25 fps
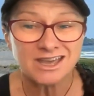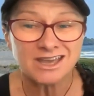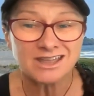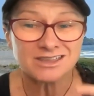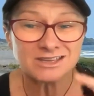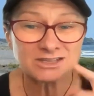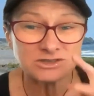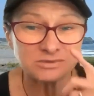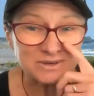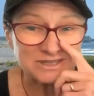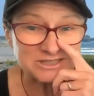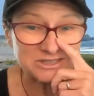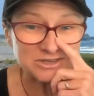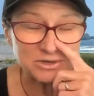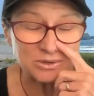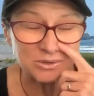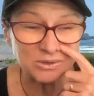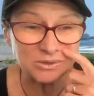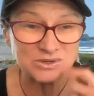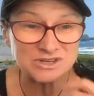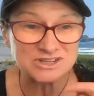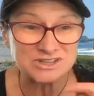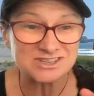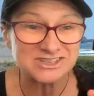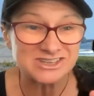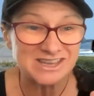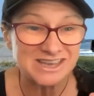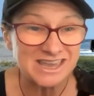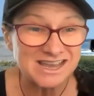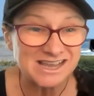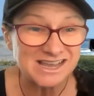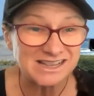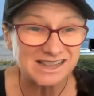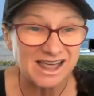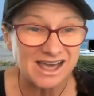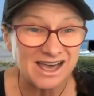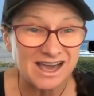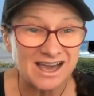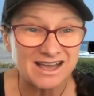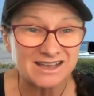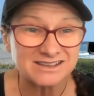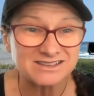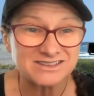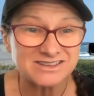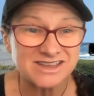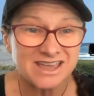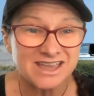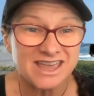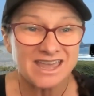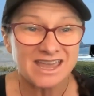This one's called a C
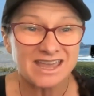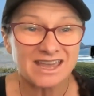class,